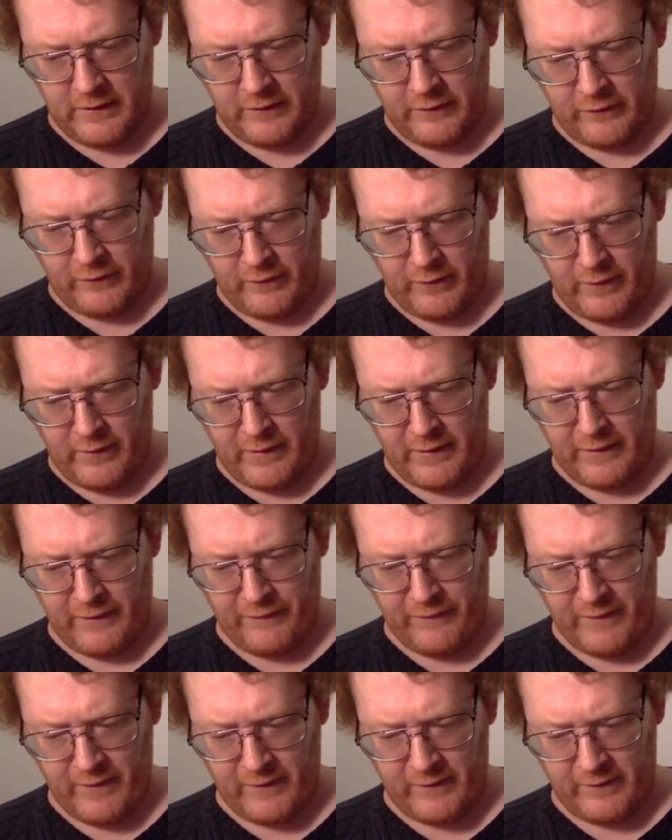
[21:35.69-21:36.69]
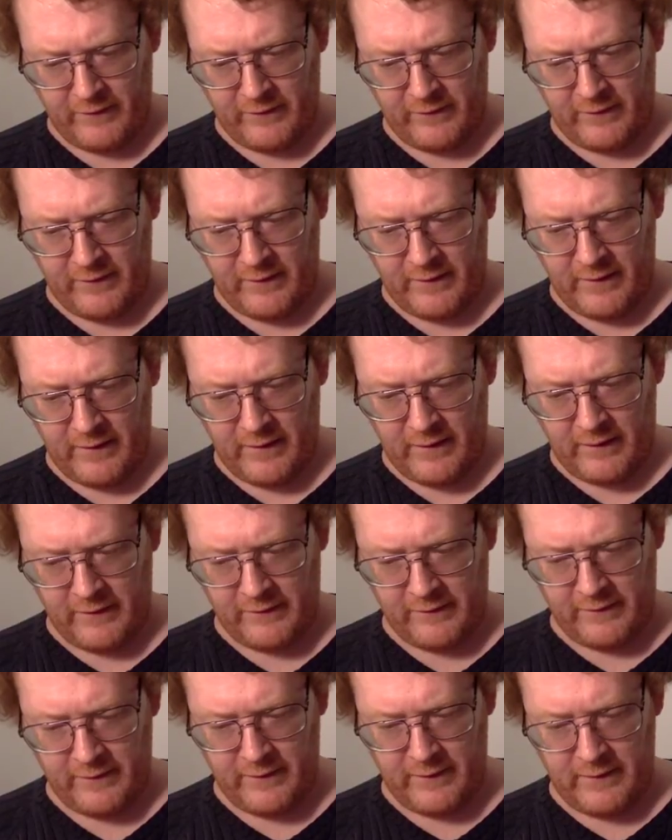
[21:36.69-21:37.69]
Troy and Effects
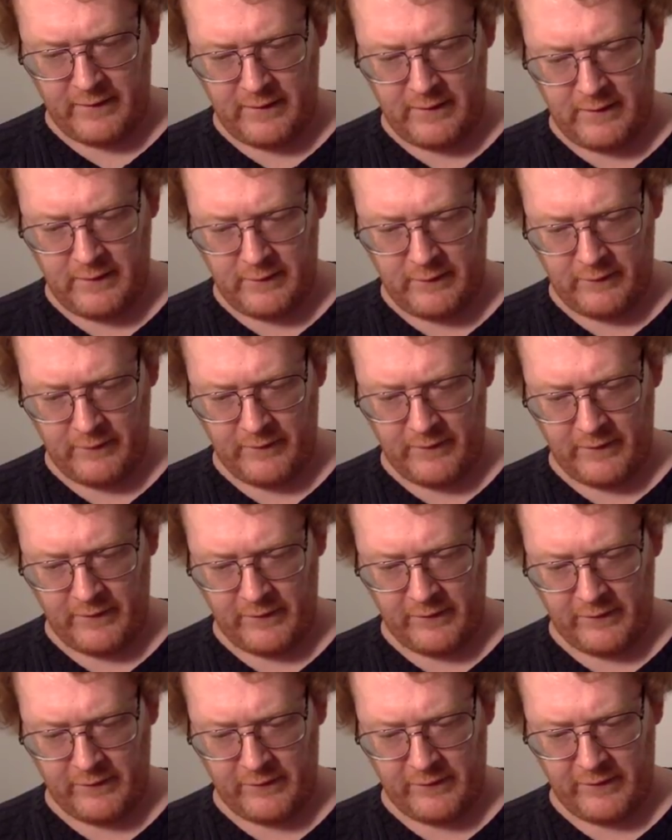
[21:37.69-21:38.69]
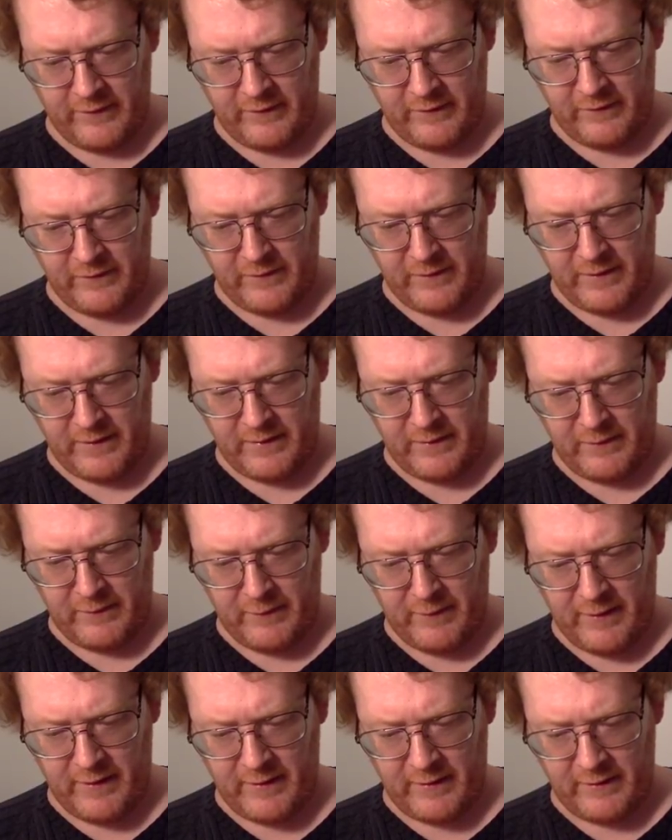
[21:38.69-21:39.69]
Odyssey reveals their secrets behind the
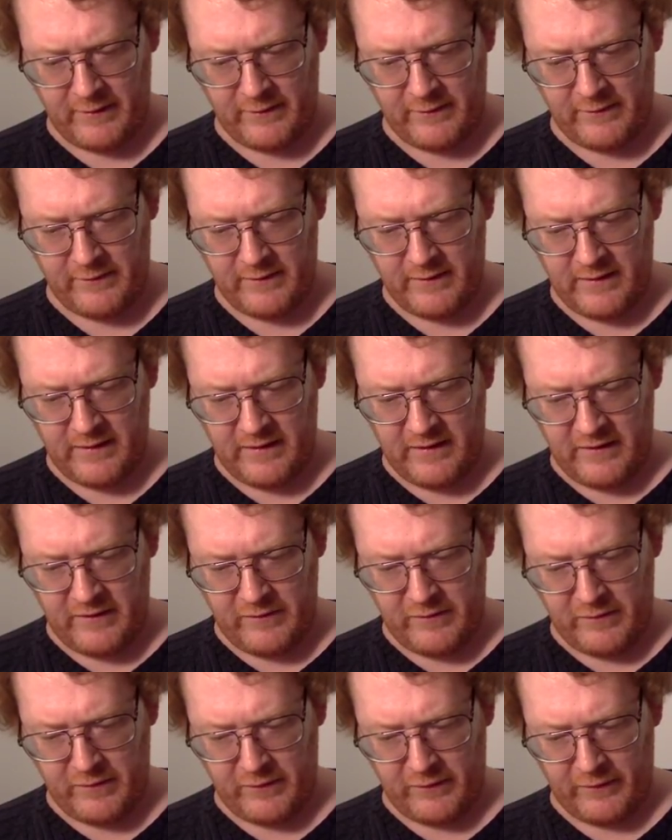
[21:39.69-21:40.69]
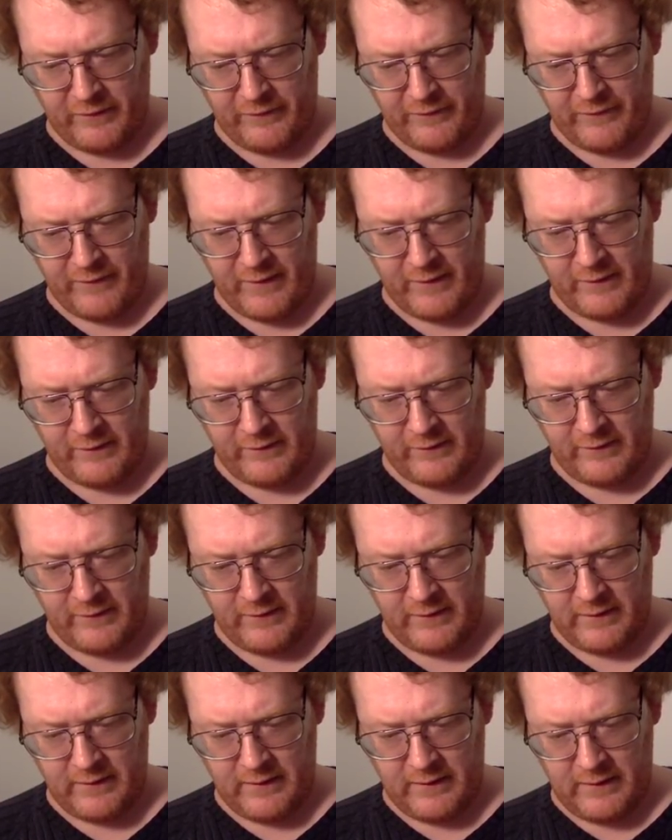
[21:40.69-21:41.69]
miraculous special
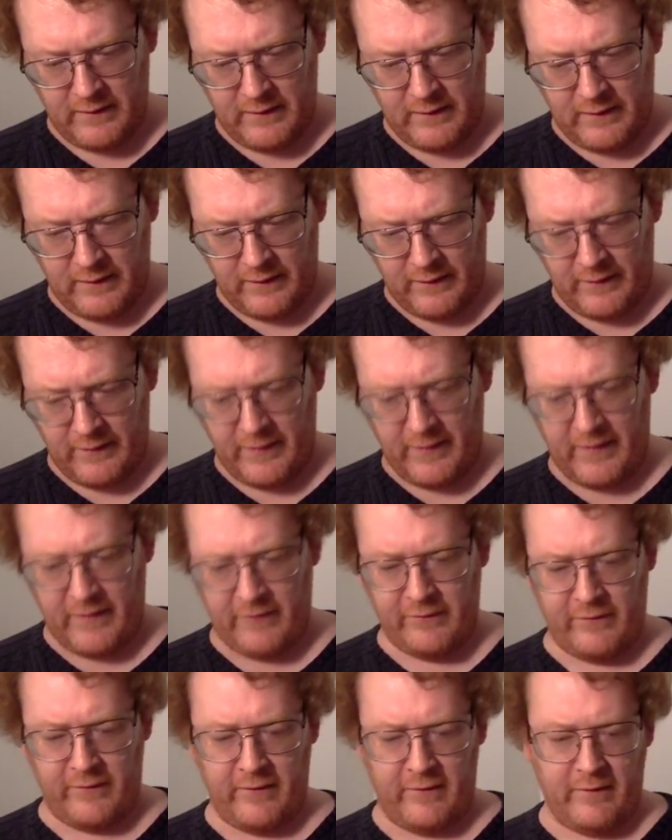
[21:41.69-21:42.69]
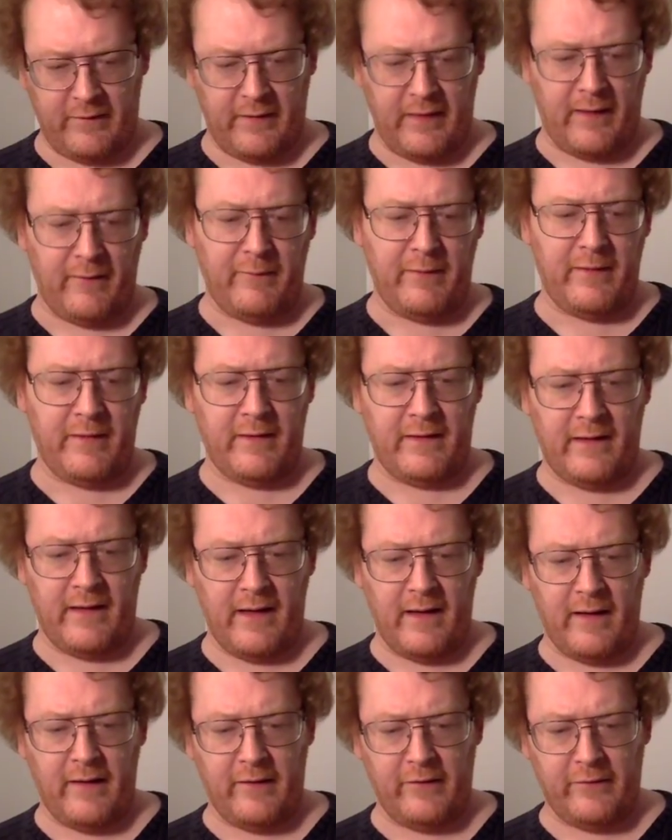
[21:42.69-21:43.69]
effects and then it has the Gallery of the
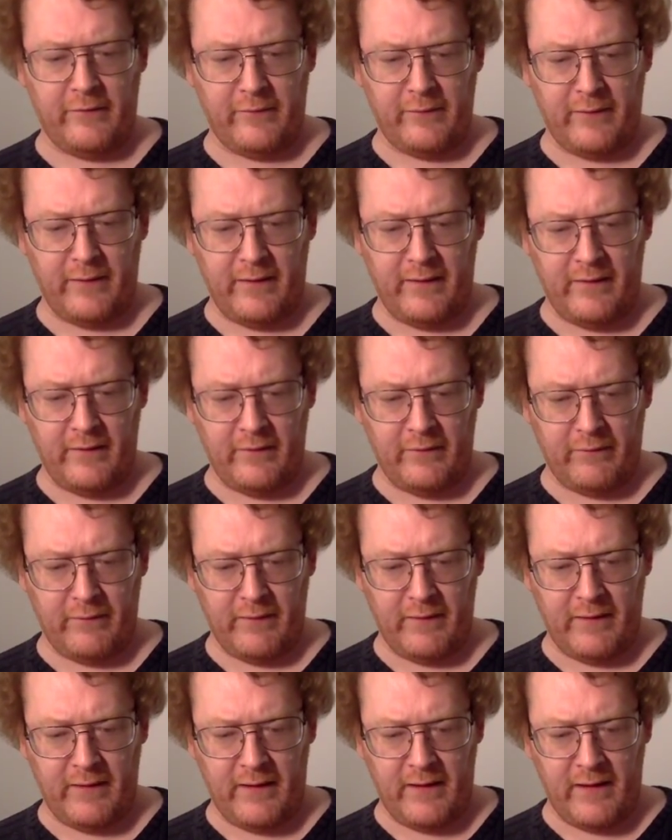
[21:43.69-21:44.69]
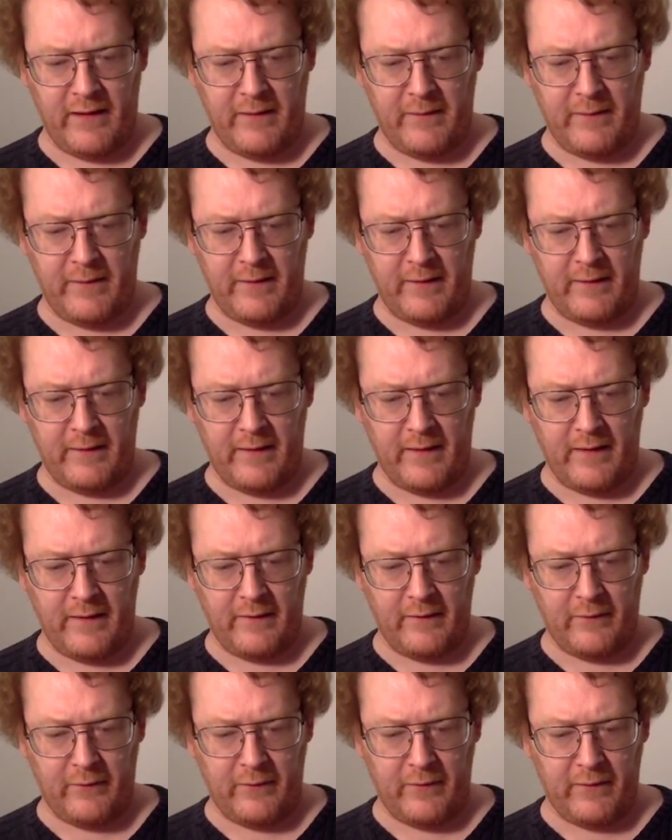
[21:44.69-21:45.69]
Gods, three 3D animated
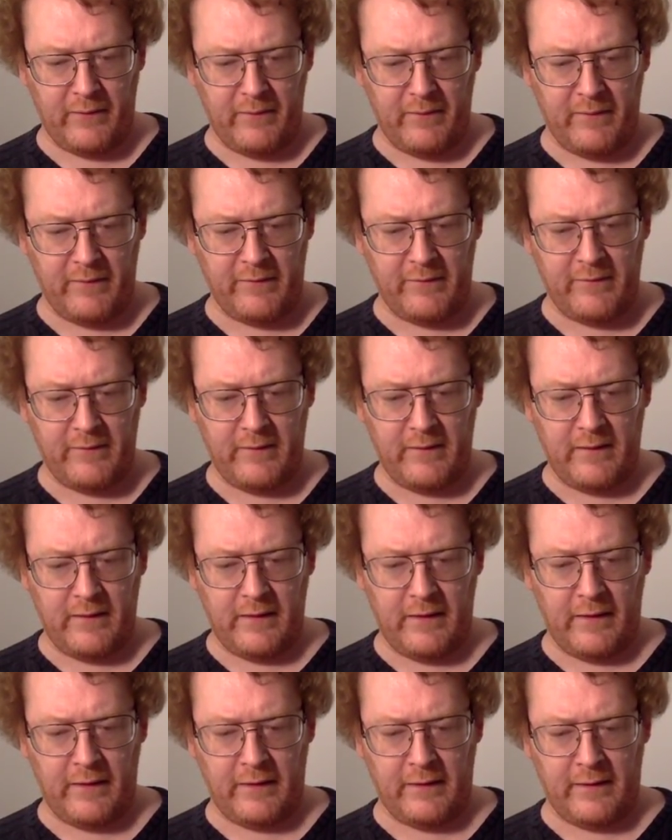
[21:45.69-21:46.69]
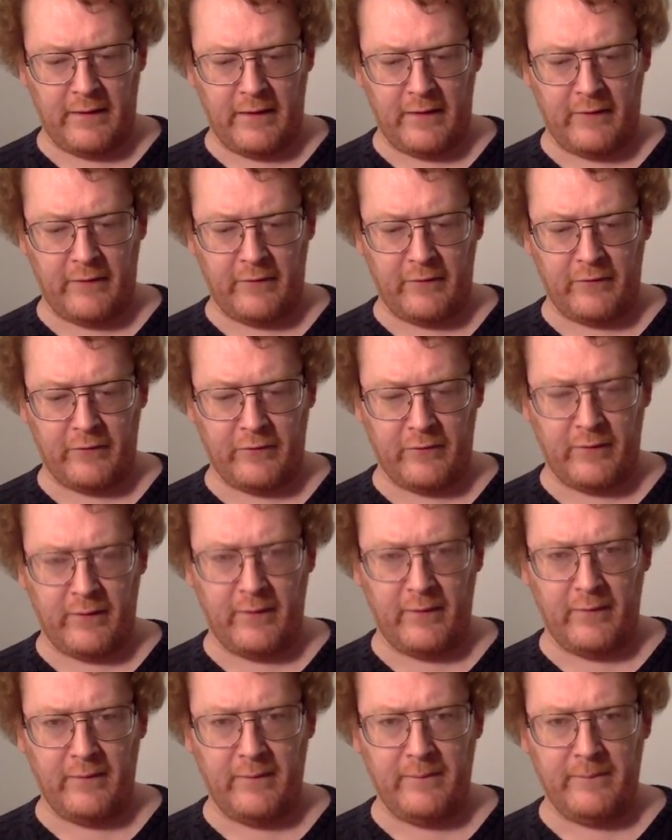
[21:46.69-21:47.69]
guide to Greek myths, and a theatrical
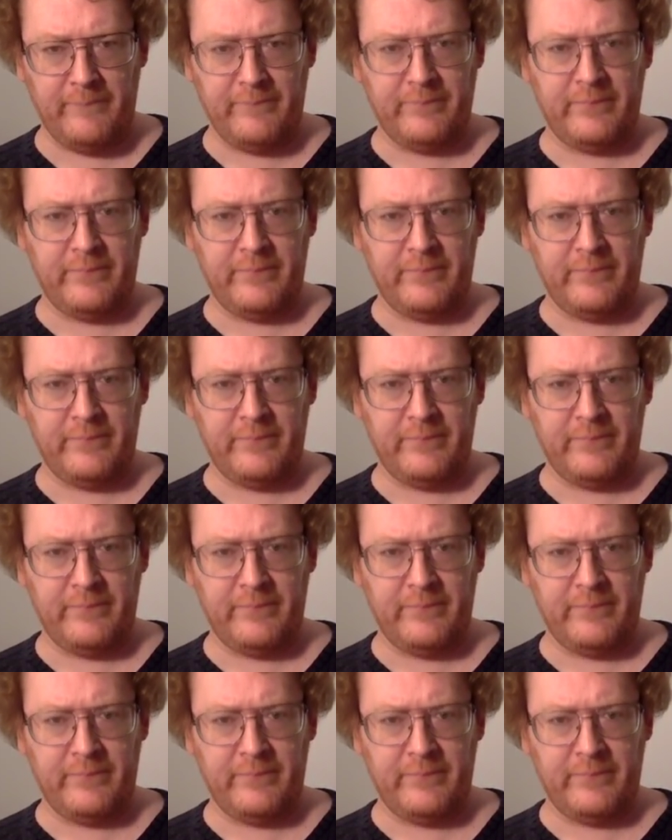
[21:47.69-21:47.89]
trailer.